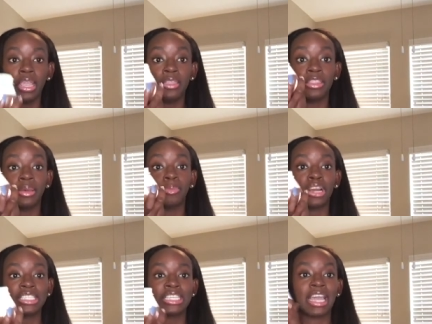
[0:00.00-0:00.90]
The
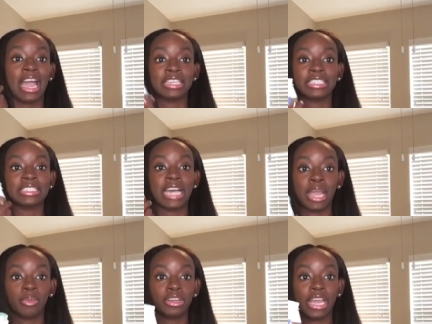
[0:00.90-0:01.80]
brush has a
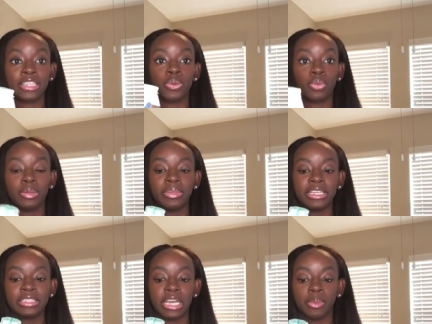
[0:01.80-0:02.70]
timer. It has a 1-minute
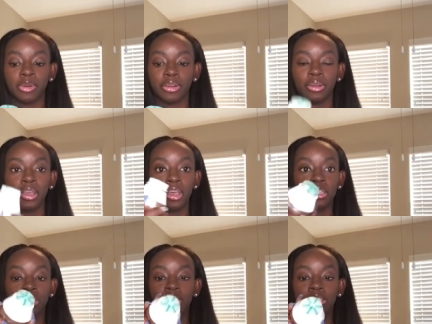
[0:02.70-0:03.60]
timer.
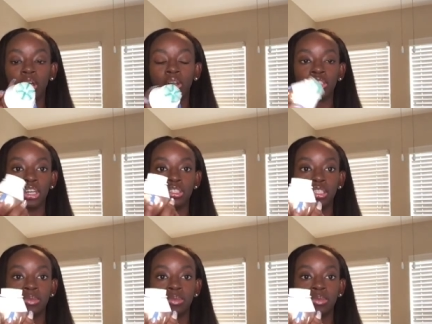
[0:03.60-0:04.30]
So it's all charged up.